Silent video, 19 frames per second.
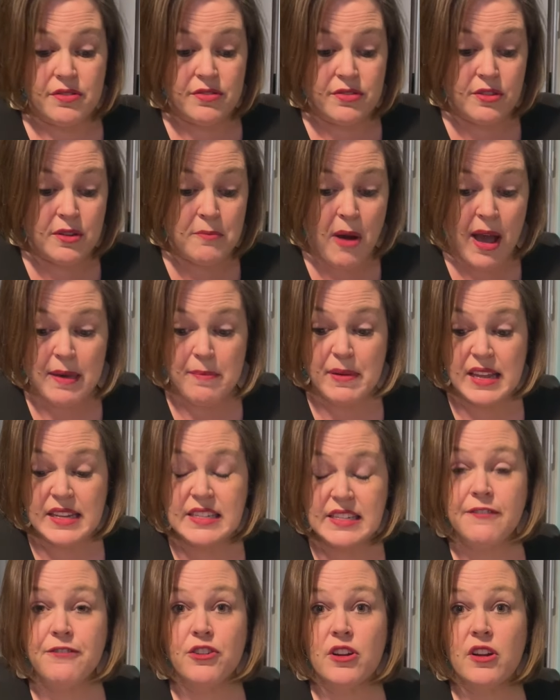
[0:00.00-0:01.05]
they might be
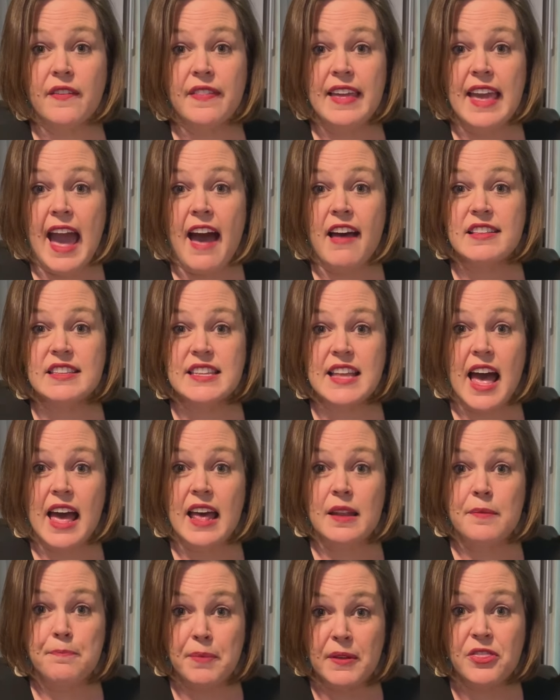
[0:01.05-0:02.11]
different on the
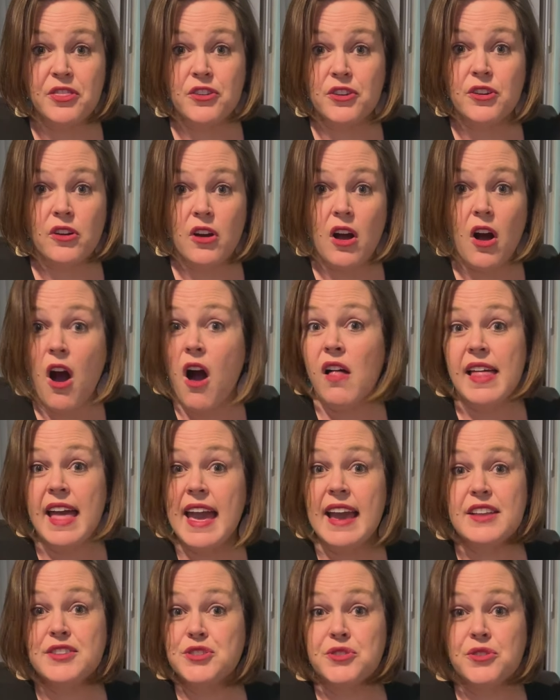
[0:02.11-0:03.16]
outside, but they're all
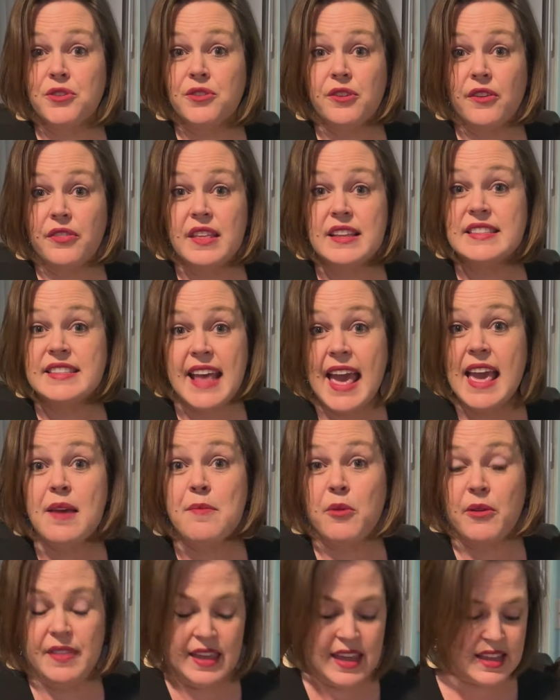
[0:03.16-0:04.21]
eggs are the
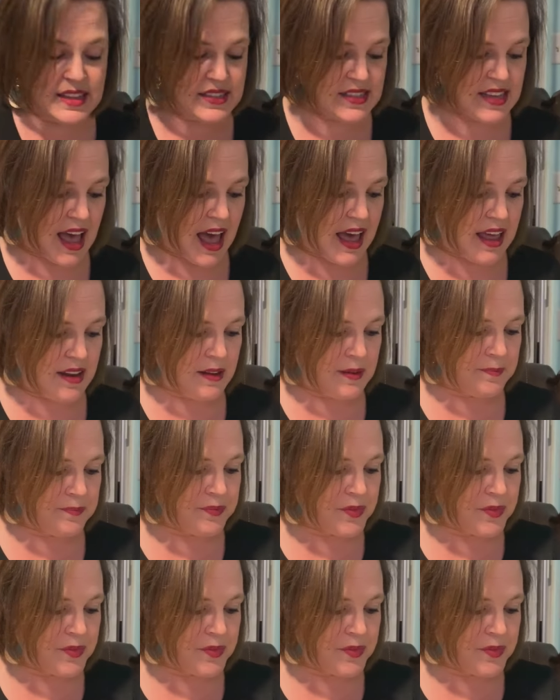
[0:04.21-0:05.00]
same on the inside.